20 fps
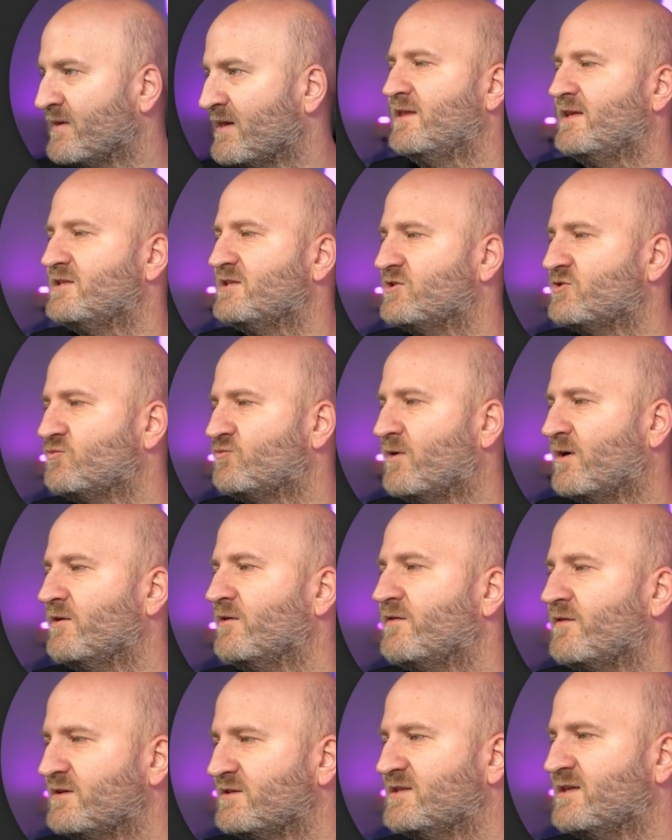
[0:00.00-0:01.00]
This is one
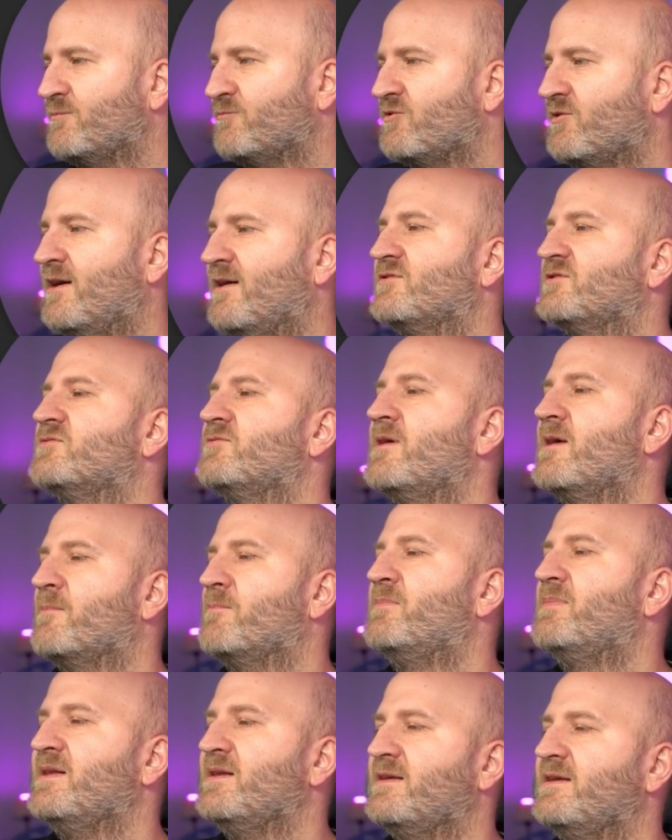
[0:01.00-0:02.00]
of the subgraphs we are
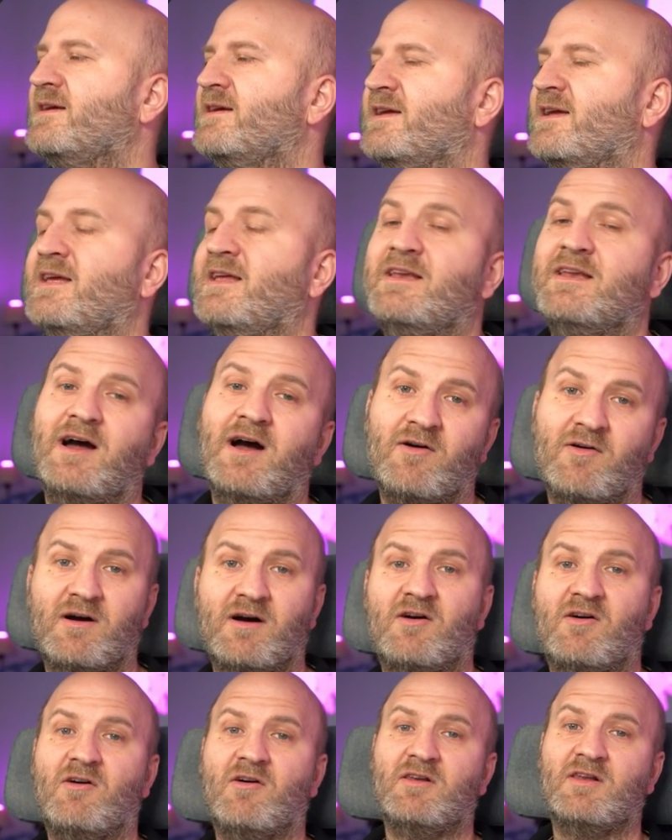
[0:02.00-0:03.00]
building in
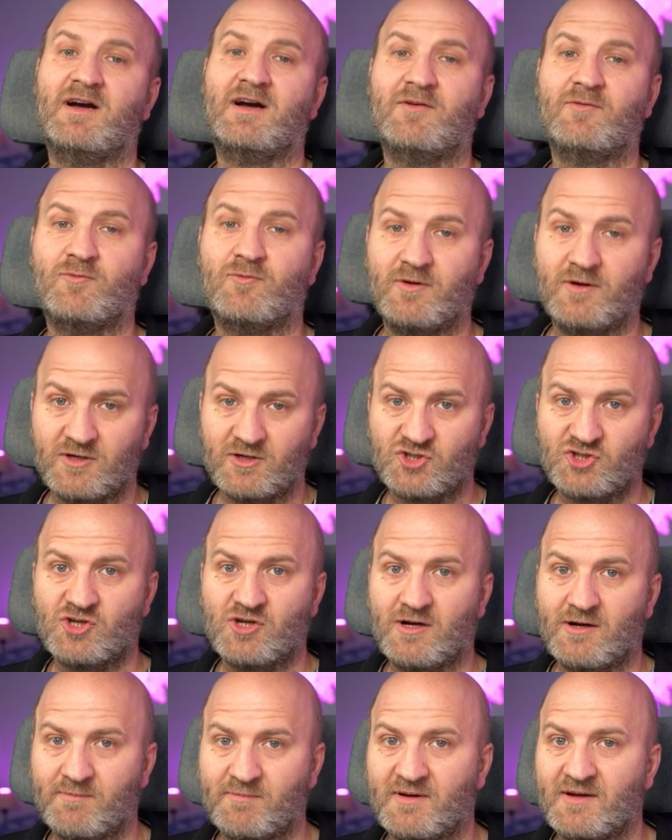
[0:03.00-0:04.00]
our online
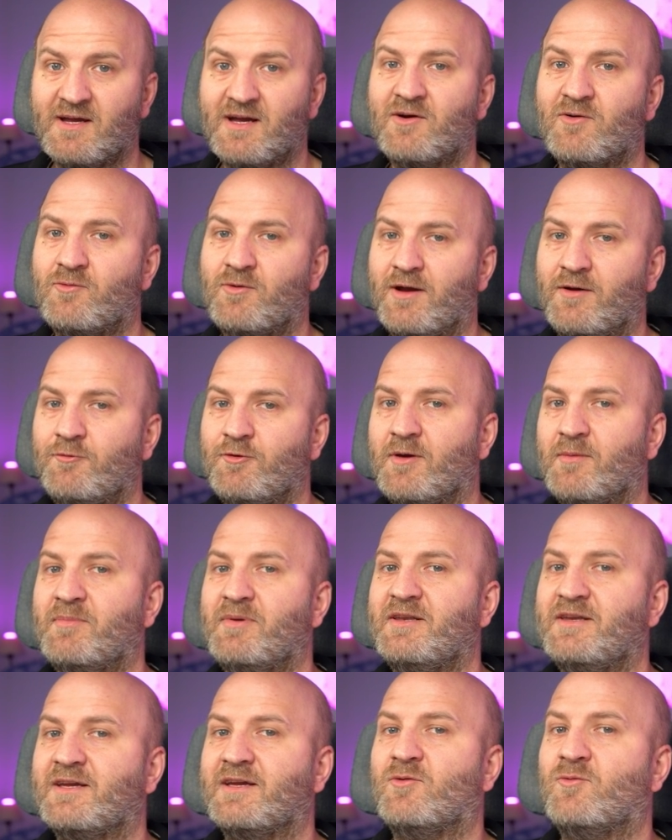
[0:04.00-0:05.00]
workshop where we are
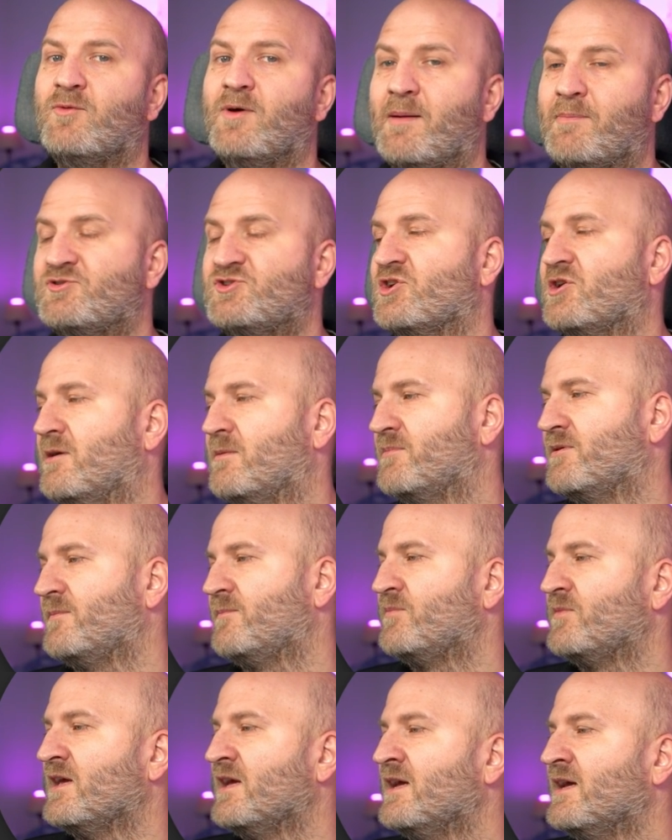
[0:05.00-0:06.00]
building a web shop.
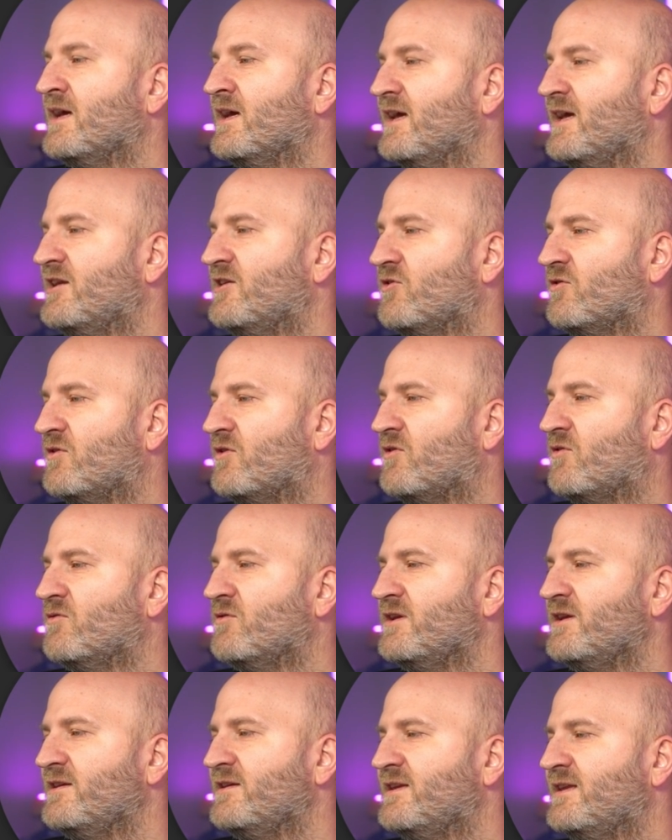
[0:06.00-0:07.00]
It
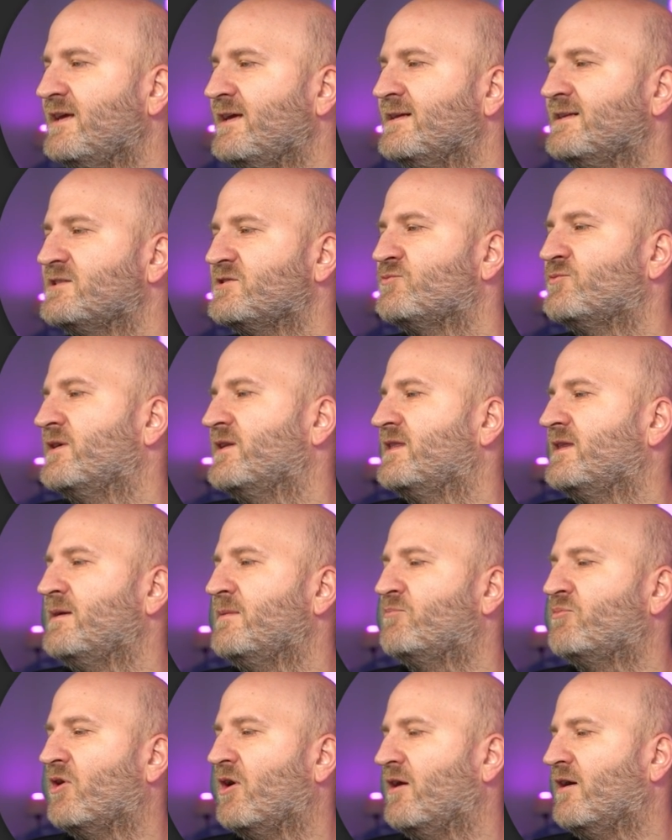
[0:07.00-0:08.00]
only deals with the
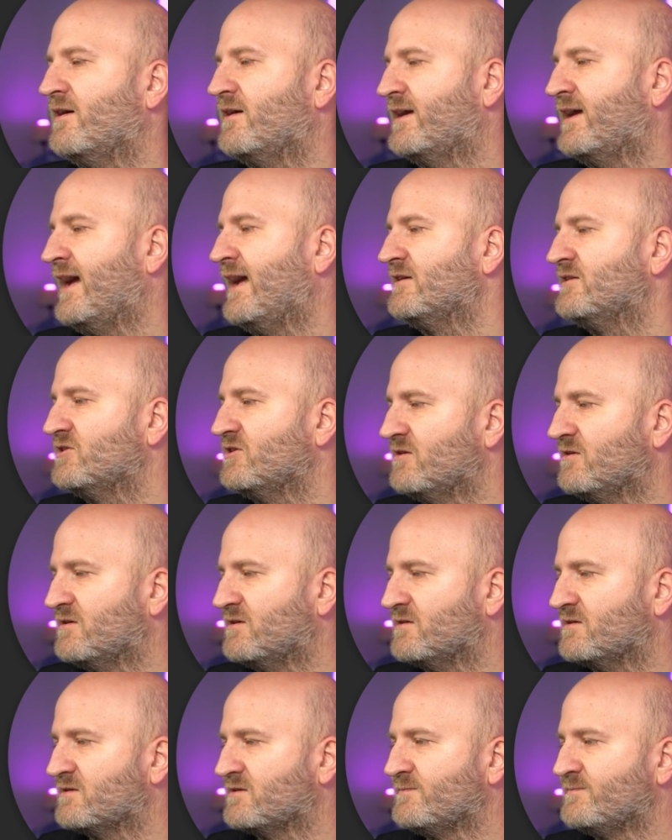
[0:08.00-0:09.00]
product
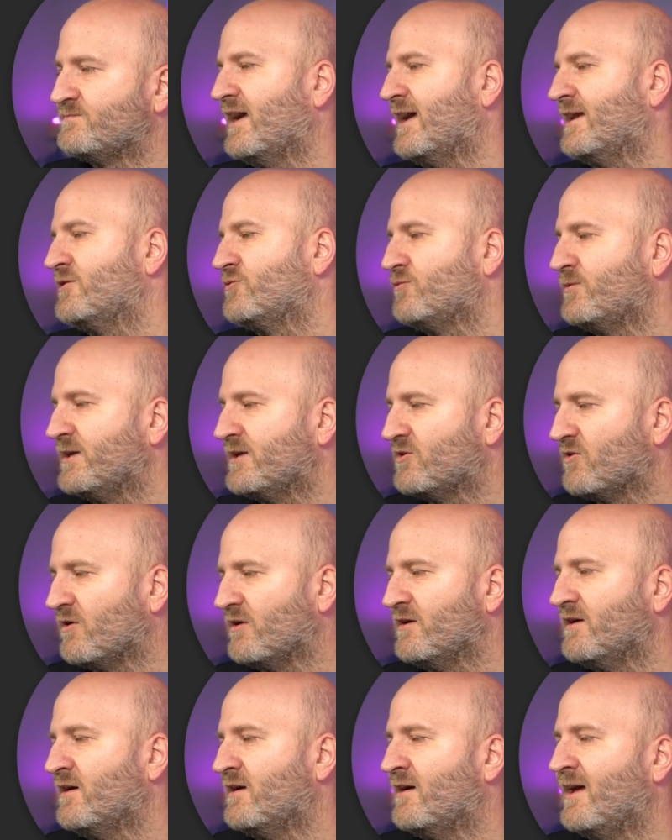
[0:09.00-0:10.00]
catalog, and we're
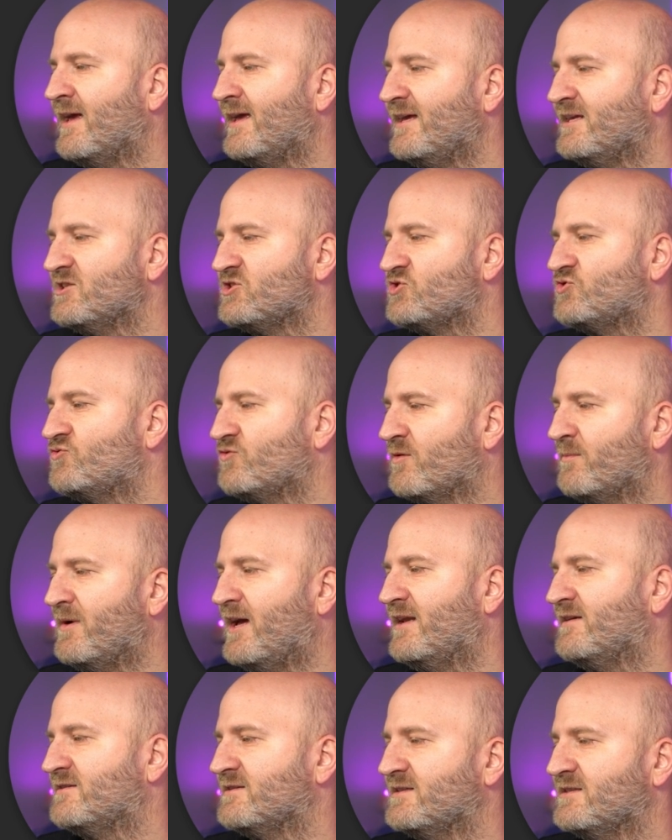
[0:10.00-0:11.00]
gonna
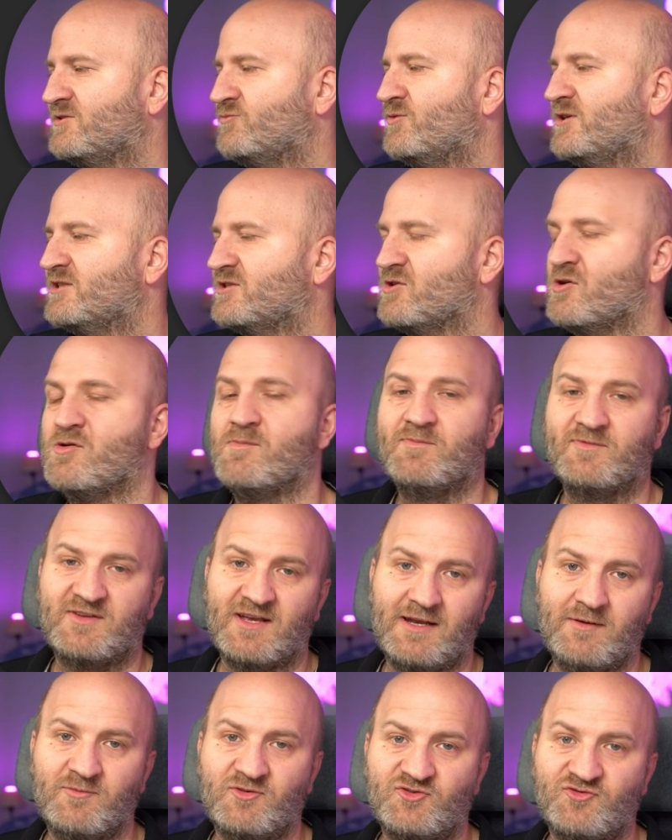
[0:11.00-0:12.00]
instrument it with
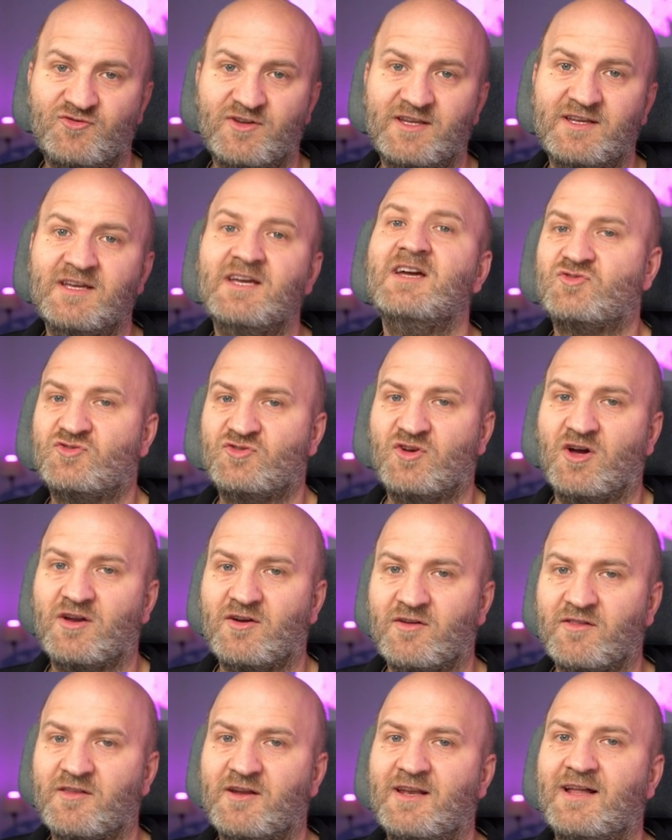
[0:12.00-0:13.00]
OpenTelemetry to turn
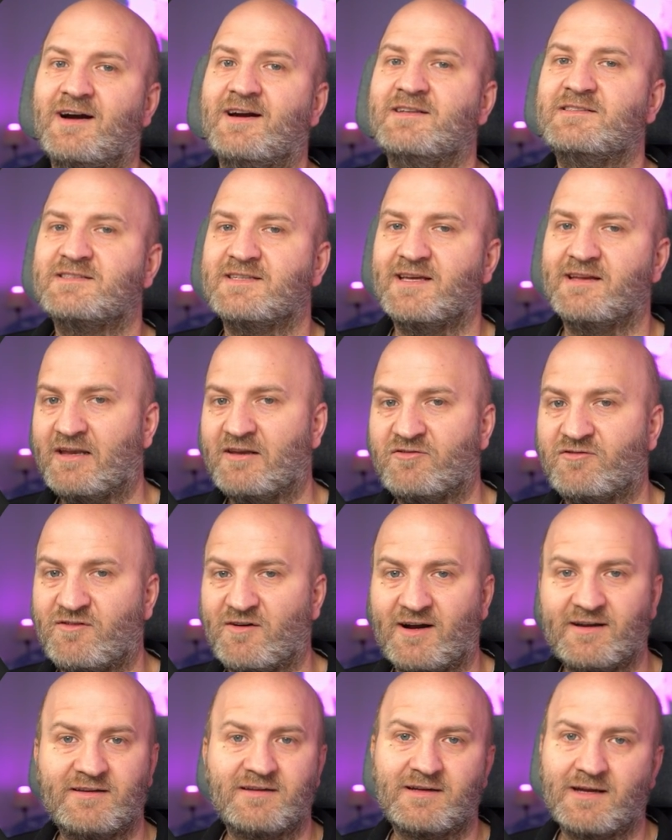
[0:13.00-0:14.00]
on the lights and
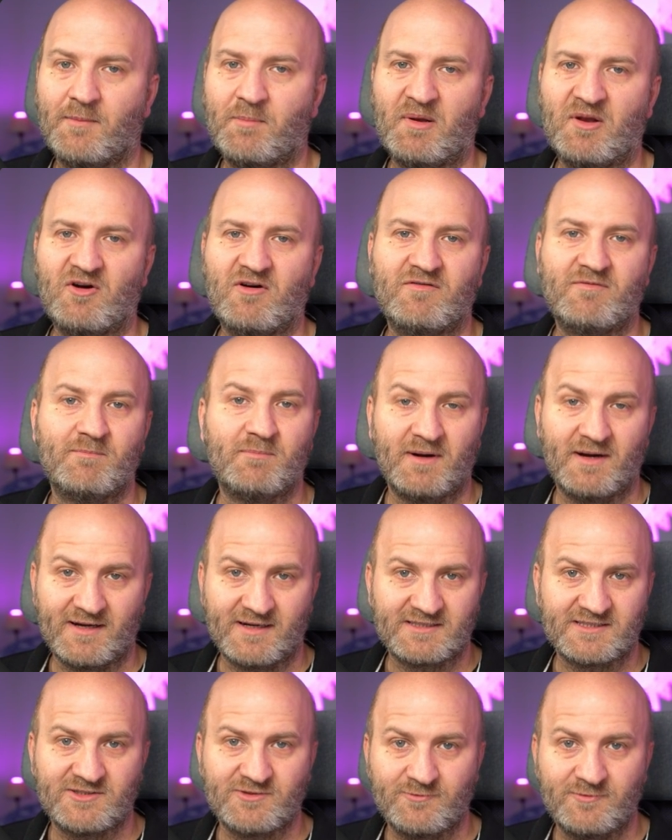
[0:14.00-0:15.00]
find a couple of
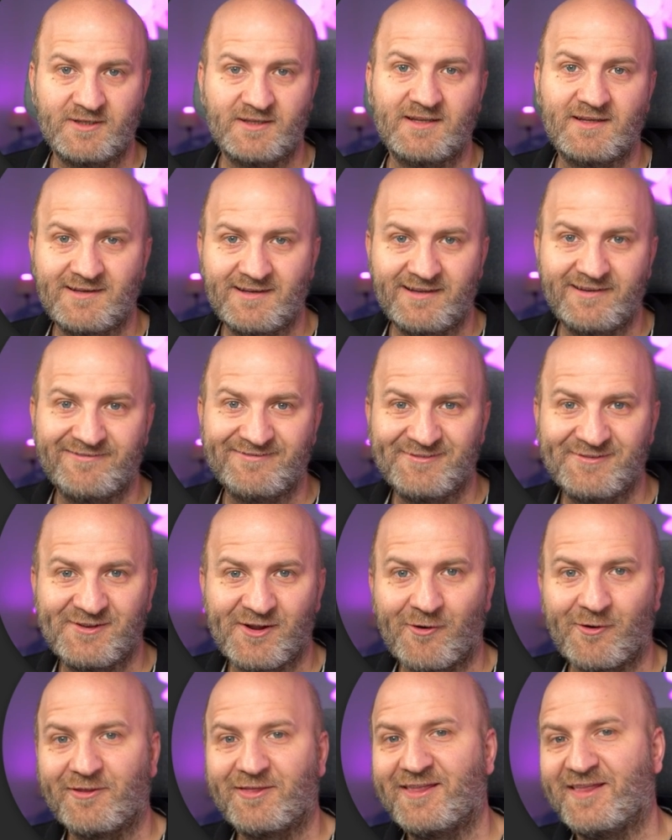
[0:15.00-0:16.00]
bugs we didn't even
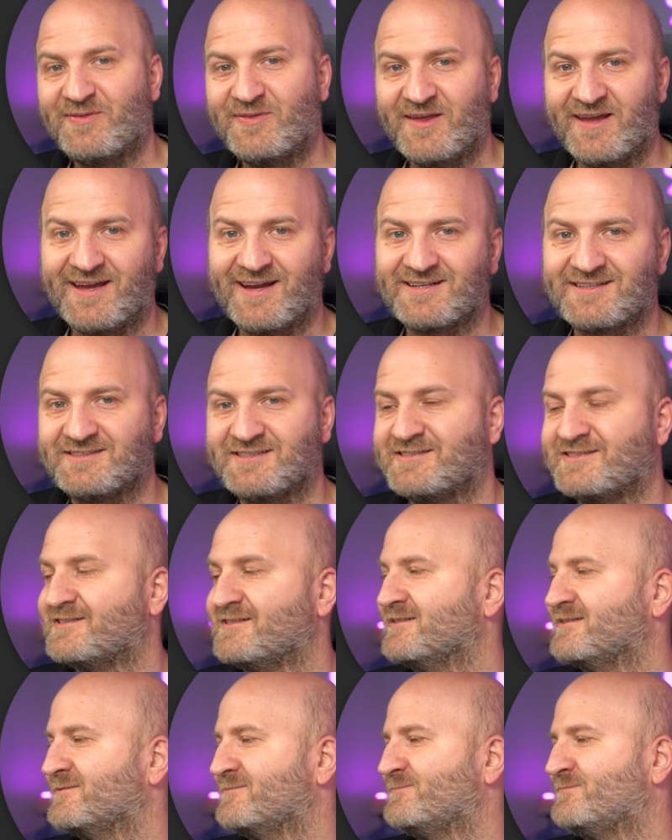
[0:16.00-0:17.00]
know that they
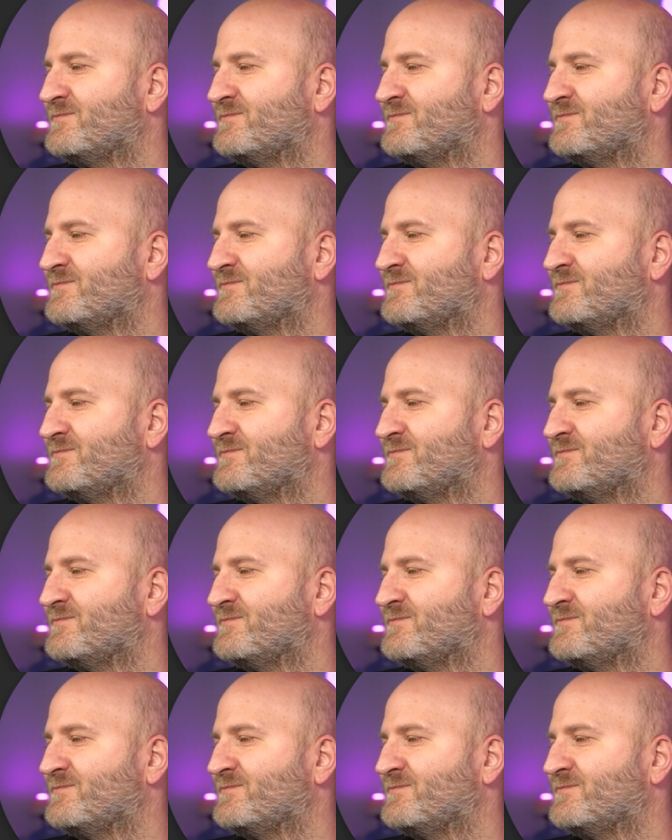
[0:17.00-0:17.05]
existed.